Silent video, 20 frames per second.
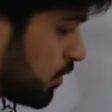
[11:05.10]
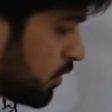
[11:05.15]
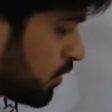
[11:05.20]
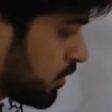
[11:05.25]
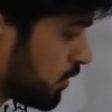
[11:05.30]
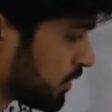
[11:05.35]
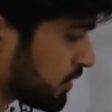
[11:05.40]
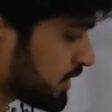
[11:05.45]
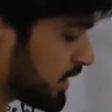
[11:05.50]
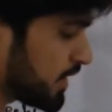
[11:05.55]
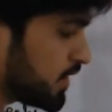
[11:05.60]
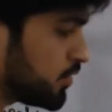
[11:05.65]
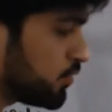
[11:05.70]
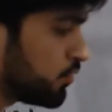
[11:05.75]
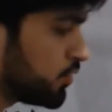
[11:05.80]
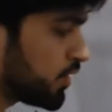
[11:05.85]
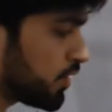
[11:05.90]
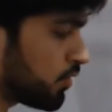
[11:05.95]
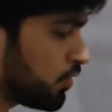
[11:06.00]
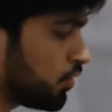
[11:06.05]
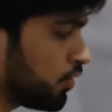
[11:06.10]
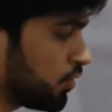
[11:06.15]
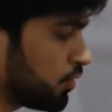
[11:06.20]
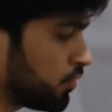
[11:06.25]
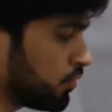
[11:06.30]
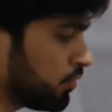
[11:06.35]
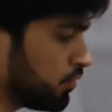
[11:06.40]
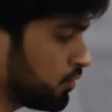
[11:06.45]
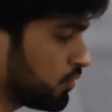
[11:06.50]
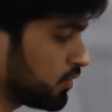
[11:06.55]

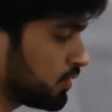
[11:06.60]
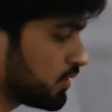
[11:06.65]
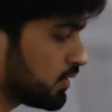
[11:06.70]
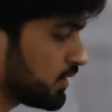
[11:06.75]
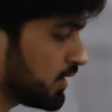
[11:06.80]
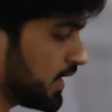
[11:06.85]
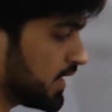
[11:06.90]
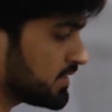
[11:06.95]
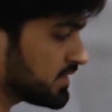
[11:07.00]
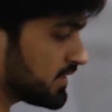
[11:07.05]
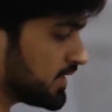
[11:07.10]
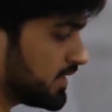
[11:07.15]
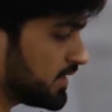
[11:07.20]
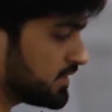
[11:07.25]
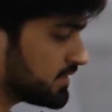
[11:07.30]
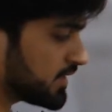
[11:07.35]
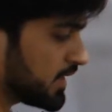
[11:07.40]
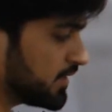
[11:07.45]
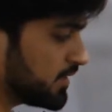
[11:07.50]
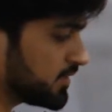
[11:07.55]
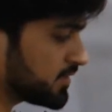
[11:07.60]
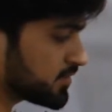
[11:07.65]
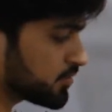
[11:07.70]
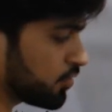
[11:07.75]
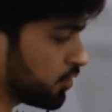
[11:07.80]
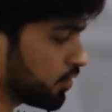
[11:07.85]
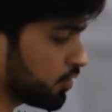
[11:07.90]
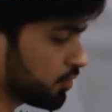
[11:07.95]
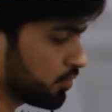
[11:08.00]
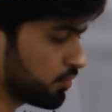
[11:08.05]
hollow, inside it's
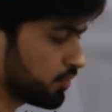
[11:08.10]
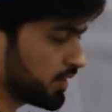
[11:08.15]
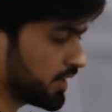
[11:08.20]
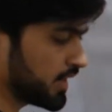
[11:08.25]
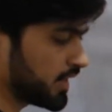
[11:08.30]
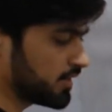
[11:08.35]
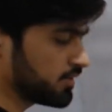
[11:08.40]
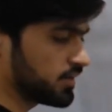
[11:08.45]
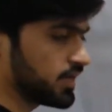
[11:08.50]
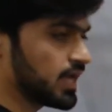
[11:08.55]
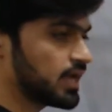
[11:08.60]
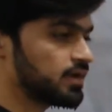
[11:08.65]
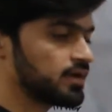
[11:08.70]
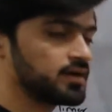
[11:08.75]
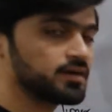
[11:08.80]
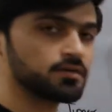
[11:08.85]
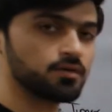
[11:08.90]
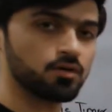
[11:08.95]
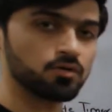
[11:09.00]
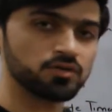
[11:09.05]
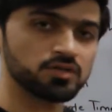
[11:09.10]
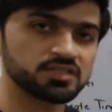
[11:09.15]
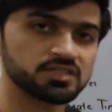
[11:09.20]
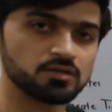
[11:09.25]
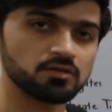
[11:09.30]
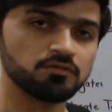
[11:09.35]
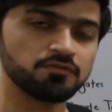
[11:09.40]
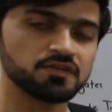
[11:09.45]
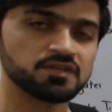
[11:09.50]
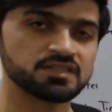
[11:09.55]
hollow, and on the
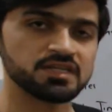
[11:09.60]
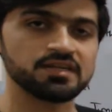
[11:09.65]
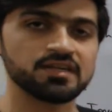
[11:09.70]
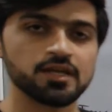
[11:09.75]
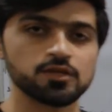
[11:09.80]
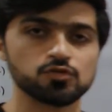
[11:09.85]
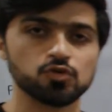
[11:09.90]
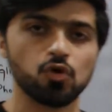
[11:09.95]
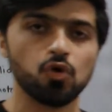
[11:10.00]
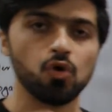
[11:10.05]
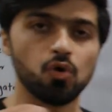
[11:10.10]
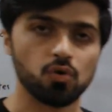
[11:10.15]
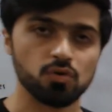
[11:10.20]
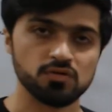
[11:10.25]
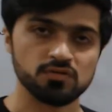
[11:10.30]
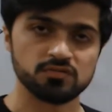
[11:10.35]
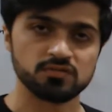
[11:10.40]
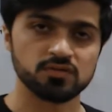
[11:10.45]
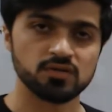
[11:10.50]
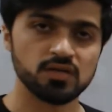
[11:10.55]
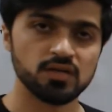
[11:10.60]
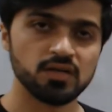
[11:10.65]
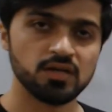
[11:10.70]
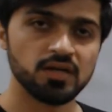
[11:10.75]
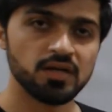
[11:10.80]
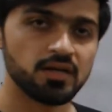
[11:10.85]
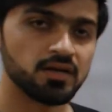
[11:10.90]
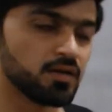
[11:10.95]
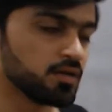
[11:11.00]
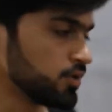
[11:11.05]
surface it has holes.
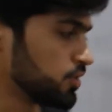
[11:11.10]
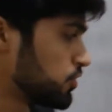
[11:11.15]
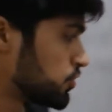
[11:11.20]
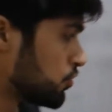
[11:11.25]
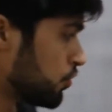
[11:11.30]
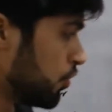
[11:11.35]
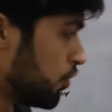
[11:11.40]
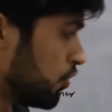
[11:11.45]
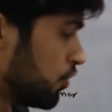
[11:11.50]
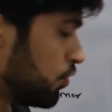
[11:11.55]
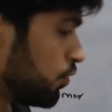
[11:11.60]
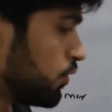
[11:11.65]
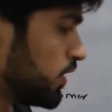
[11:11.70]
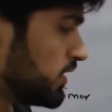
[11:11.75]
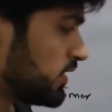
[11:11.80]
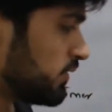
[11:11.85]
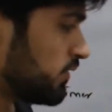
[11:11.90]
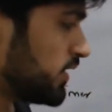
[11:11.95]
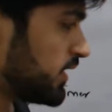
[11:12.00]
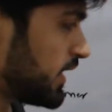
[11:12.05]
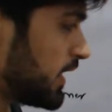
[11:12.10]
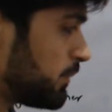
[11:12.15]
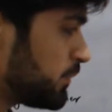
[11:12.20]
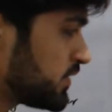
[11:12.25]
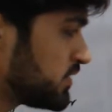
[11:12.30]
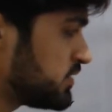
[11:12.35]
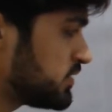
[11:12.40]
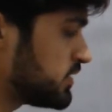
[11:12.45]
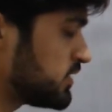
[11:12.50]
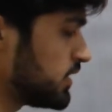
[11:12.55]
So what
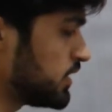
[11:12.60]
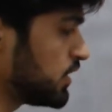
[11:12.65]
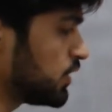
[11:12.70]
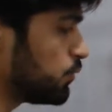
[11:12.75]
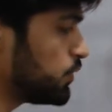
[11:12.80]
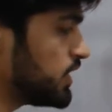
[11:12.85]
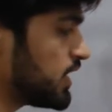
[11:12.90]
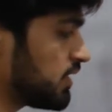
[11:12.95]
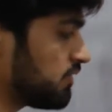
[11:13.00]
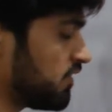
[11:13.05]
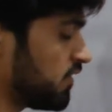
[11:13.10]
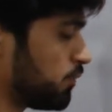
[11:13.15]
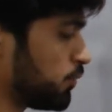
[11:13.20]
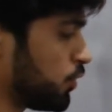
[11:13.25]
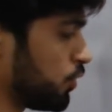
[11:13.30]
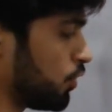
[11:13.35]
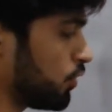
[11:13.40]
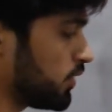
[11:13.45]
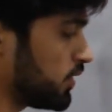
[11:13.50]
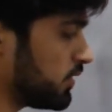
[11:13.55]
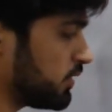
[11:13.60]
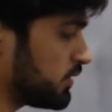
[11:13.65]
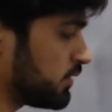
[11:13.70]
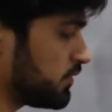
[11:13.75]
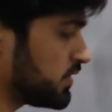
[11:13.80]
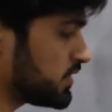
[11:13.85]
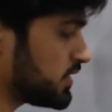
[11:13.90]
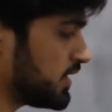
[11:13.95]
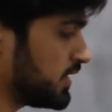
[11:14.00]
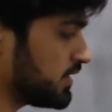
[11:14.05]
happens, we have a blower,
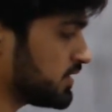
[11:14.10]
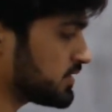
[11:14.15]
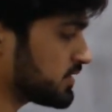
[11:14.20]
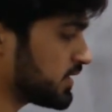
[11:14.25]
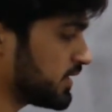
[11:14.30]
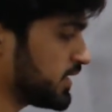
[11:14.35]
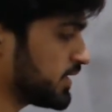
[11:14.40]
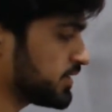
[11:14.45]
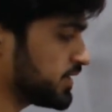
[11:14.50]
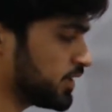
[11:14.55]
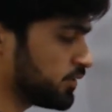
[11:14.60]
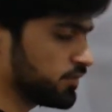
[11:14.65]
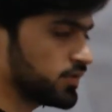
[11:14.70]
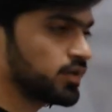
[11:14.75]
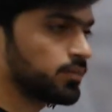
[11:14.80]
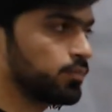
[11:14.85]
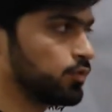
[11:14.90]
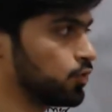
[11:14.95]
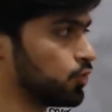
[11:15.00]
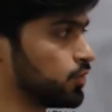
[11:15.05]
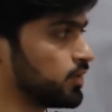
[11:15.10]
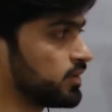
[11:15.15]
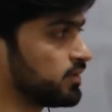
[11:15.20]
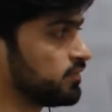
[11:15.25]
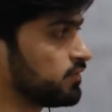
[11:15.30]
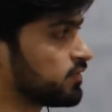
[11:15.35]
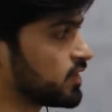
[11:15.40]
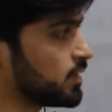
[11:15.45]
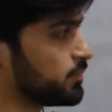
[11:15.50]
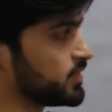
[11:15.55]
which it is connected with a blower
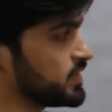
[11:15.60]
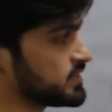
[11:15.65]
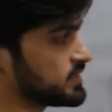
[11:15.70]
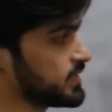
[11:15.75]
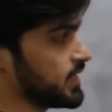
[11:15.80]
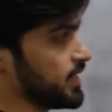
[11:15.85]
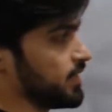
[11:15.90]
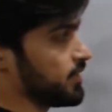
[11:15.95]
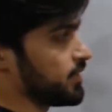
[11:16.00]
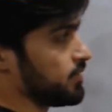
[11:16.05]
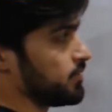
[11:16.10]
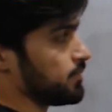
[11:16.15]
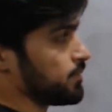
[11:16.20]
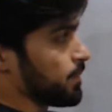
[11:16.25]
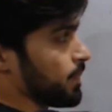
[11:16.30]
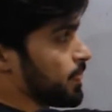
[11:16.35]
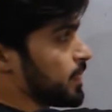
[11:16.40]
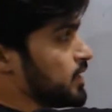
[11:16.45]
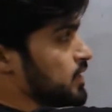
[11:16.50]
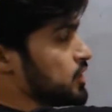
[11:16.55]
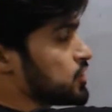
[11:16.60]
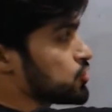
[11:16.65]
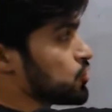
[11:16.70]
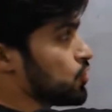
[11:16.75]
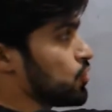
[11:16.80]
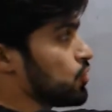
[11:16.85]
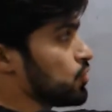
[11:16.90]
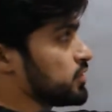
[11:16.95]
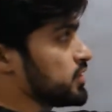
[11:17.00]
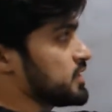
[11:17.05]
from this end.
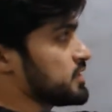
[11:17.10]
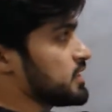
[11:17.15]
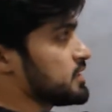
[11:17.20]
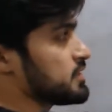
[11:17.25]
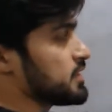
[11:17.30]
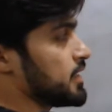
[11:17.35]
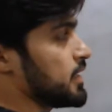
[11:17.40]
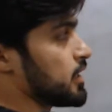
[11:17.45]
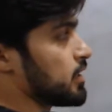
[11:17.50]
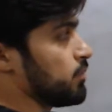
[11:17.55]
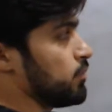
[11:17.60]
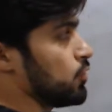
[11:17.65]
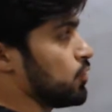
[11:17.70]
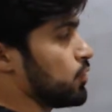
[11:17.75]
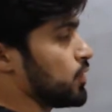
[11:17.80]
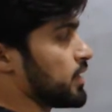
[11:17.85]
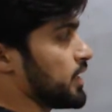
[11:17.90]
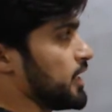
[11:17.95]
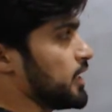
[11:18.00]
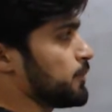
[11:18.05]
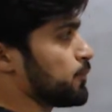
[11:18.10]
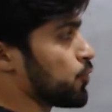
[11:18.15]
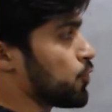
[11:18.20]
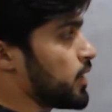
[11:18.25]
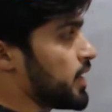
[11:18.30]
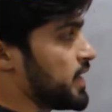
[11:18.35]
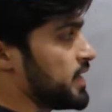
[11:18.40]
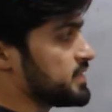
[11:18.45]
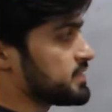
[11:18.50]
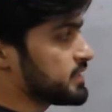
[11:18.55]
So this is air blower. It
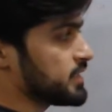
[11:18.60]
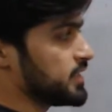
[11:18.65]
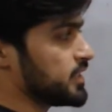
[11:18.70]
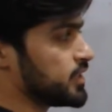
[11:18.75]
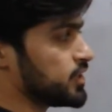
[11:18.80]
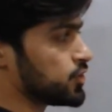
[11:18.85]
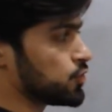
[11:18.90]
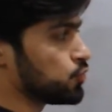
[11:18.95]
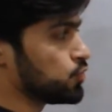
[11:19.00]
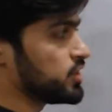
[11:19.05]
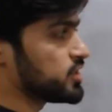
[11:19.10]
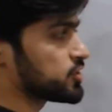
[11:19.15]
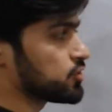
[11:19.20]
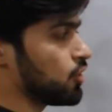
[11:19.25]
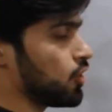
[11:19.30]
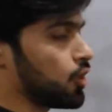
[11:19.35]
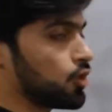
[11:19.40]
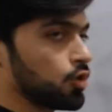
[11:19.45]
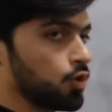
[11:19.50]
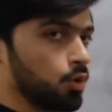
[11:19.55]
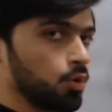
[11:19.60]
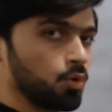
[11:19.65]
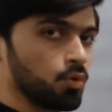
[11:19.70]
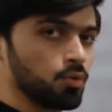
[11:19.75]
provides air to this hollow